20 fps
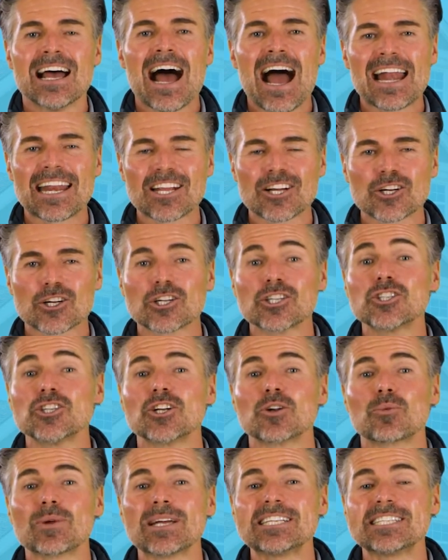I'd encourage you
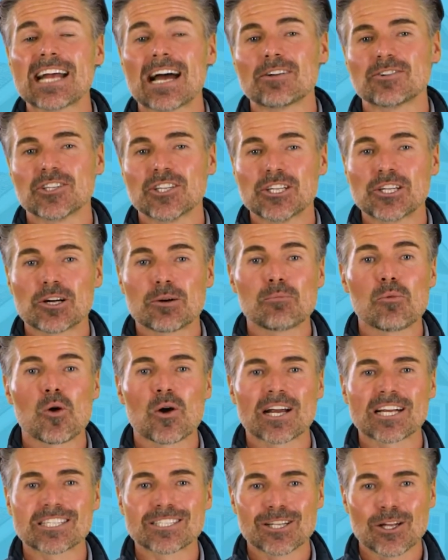to reach out to your
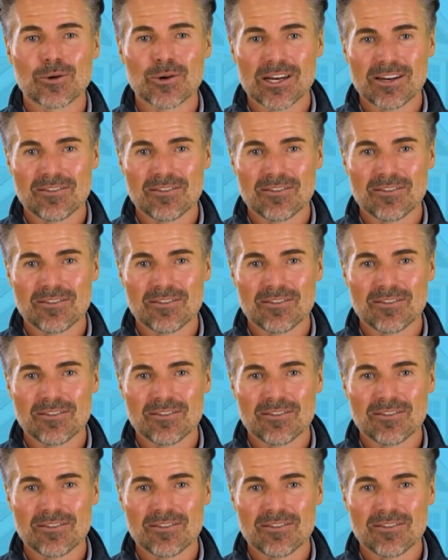mortgage loan